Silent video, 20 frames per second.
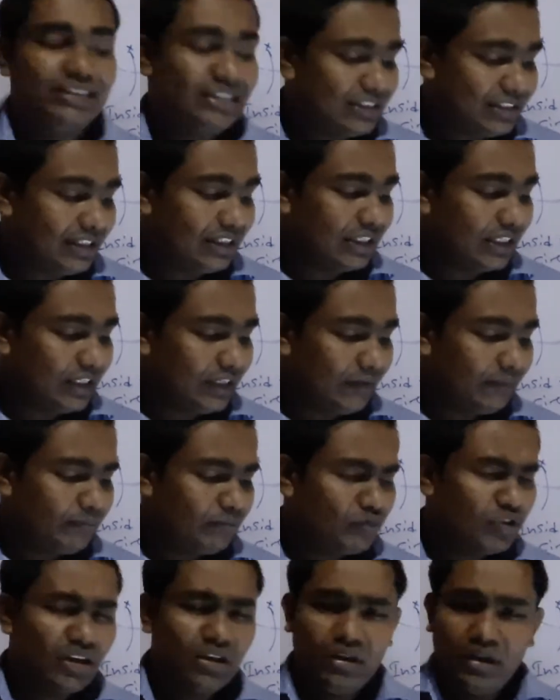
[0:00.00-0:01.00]
the circle.
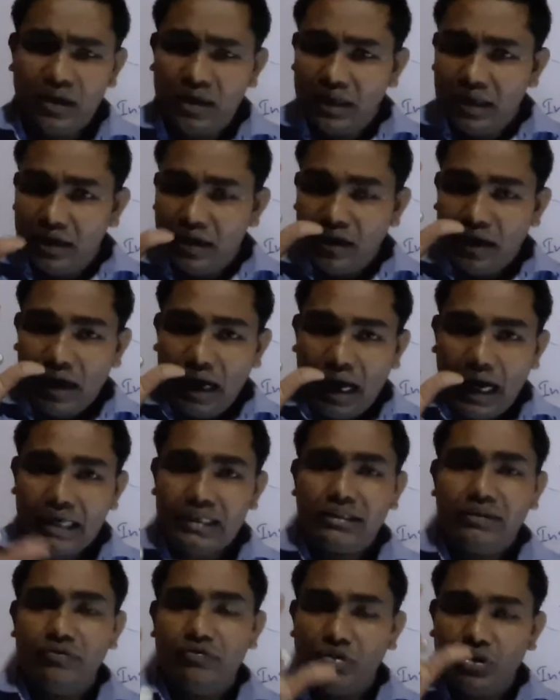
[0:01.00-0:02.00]

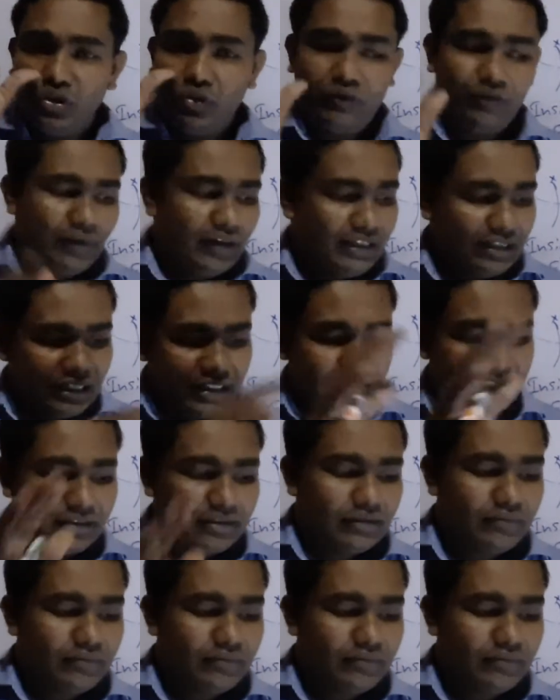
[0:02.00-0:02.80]
In this